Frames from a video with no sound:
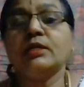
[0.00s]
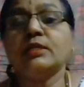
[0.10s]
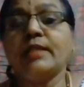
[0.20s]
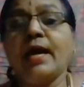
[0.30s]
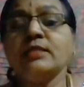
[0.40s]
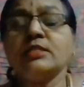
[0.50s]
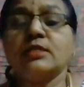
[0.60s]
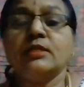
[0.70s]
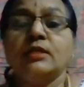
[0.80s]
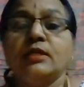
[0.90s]
that
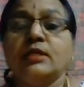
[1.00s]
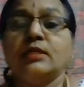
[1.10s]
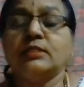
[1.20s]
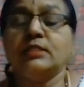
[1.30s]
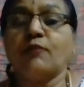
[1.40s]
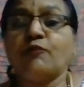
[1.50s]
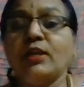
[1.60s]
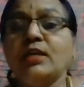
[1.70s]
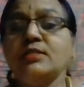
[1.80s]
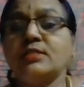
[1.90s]
the
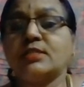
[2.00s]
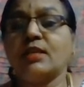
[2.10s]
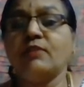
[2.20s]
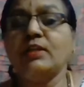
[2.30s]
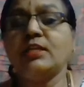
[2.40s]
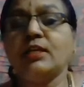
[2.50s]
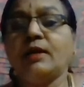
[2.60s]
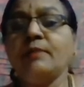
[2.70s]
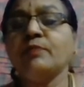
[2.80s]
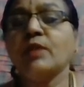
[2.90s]
figures given here
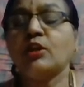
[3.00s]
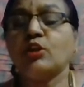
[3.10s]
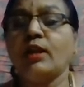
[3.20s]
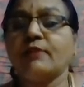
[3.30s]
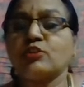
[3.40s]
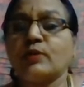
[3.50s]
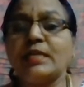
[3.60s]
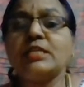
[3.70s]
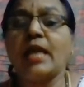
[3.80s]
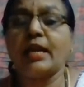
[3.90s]
you'll have to
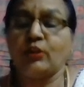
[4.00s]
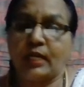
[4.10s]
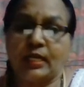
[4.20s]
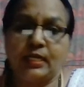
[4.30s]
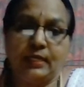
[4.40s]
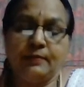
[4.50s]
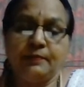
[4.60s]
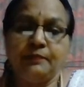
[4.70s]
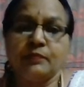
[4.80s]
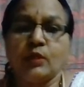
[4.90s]
write accurately.
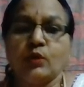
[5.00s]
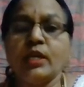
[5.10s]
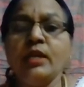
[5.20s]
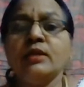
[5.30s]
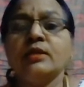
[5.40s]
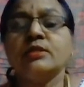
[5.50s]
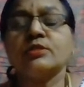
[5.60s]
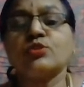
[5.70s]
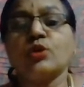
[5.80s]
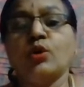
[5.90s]
Okay,
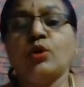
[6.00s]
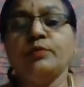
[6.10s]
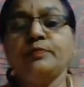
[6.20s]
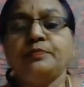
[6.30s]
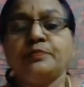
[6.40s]
so